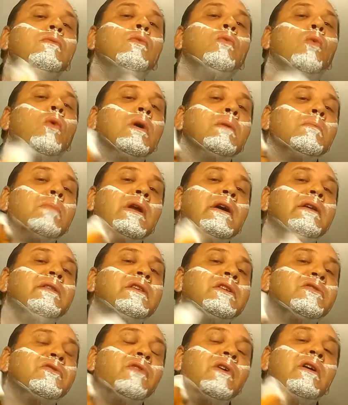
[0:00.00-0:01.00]
one blade
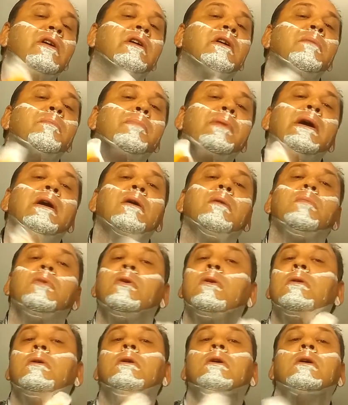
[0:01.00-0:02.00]
that's very
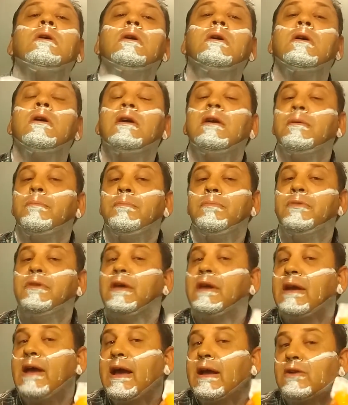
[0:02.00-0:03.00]
comparable
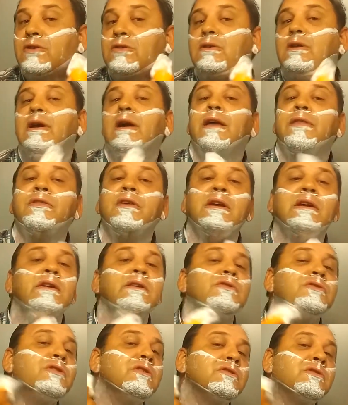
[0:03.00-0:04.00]
that actually I think
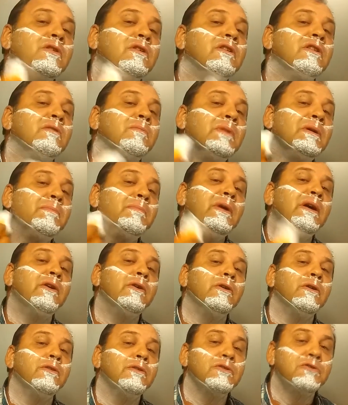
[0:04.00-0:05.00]
is just a little bit
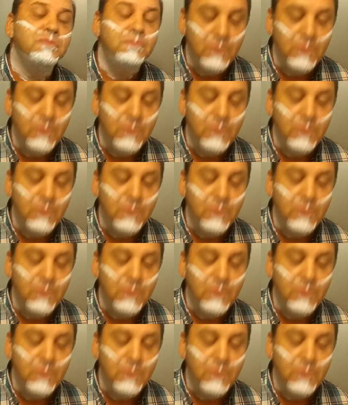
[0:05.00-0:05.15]
better in the